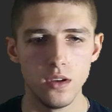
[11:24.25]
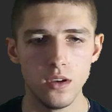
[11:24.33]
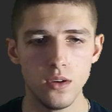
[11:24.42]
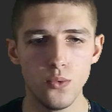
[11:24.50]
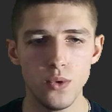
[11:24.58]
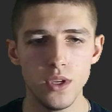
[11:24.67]

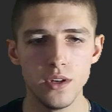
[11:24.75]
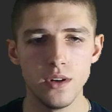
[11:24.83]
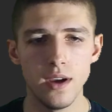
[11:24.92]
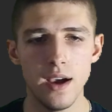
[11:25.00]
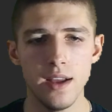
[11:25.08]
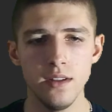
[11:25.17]
We are
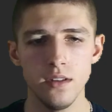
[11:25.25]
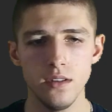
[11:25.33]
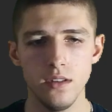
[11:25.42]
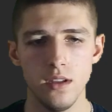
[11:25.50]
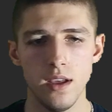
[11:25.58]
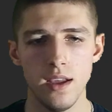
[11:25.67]
adding
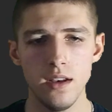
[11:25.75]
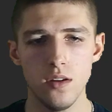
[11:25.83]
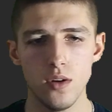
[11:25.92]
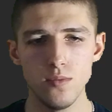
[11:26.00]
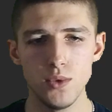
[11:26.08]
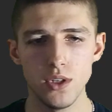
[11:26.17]
the end
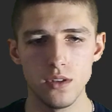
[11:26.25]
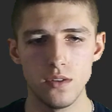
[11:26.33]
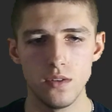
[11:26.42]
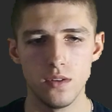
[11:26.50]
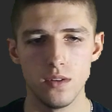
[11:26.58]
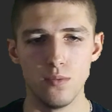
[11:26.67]

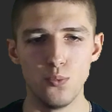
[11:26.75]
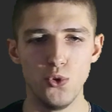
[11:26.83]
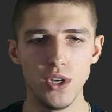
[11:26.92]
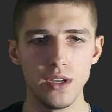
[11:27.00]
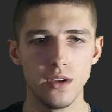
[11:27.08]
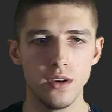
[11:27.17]
object
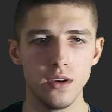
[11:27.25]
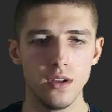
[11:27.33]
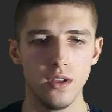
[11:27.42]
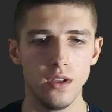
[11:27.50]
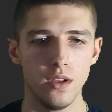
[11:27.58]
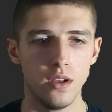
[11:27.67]
brick
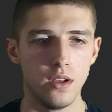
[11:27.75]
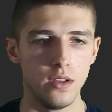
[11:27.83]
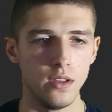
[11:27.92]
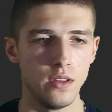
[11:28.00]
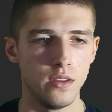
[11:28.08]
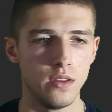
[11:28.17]

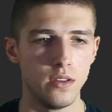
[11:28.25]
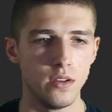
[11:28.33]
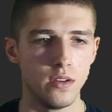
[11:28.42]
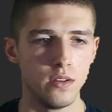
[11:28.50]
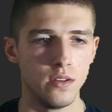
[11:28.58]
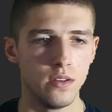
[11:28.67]
in
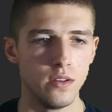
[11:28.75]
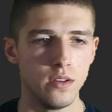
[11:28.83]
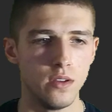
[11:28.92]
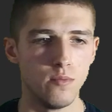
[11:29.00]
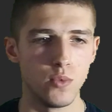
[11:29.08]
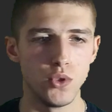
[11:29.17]
the
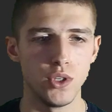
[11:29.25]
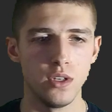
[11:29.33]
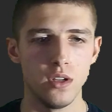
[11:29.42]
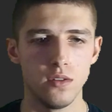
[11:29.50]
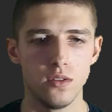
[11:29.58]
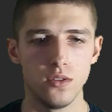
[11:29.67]

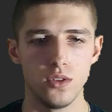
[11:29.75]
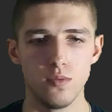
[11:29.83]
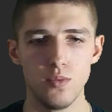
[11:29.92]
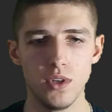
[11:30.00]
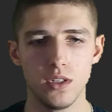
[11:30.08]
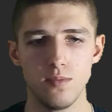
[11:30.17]
projectile logic
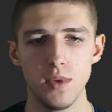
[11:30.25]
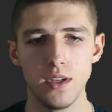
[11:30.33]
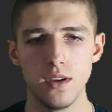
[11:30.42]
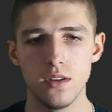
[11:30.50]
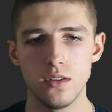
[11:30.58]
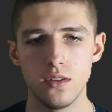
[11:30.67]
bricks
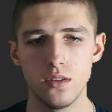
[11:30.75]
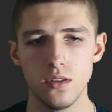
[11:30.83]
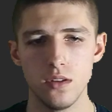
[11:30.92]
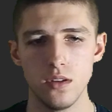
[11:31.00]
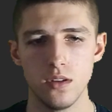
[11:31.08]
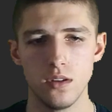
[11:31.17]
because
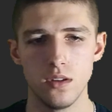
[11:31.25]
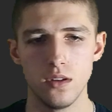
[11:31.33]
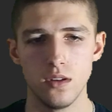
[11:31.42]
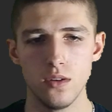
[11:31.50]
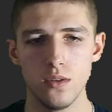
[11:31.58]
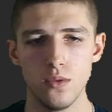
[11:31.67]

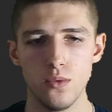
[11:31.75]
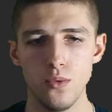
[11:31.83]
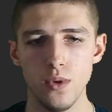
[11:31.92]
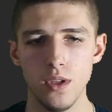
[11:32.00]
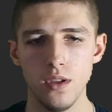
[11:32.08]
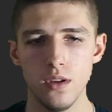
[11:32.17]

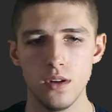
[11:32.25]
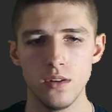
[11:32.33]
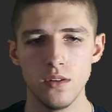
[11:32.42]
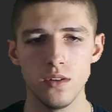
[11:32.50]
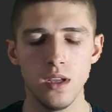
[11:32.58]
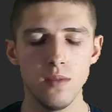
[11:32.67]
we are
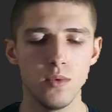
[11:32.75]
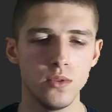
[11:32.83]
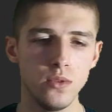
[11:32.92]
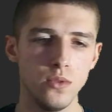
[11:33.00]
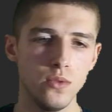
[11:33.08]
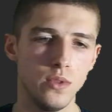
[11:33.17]
not able
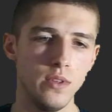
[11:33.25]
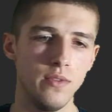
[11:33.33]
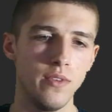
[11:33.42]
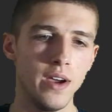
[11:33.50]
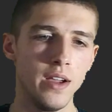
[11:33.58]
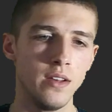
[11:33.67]
to
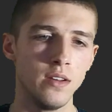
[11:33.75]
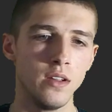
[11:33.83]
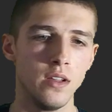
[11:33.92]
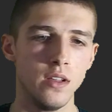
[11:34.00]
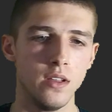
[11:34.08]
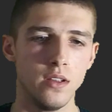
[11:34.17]
define
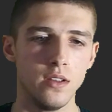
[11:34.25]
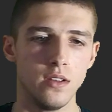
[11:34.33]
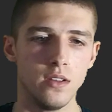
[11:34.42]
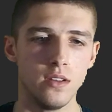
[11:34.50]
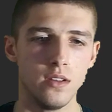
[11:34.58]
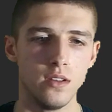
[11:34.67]

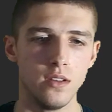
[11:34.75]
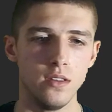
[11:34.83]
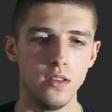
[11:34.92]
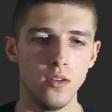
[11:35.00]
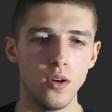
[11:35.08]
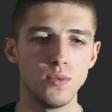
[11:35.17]

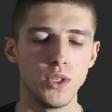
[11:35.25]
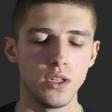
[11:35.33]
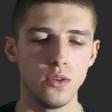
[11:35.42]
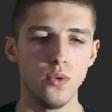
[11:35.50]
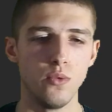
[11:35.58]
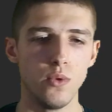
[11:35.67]
the
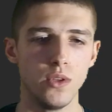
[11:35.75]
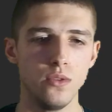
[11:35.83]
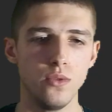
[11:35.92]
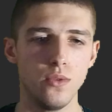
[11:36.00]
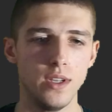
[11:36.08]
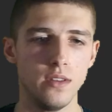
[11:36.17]
object we want
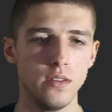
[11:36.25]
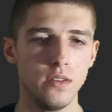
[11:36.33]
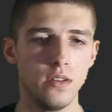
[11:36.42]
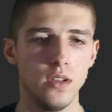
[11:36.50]
to end.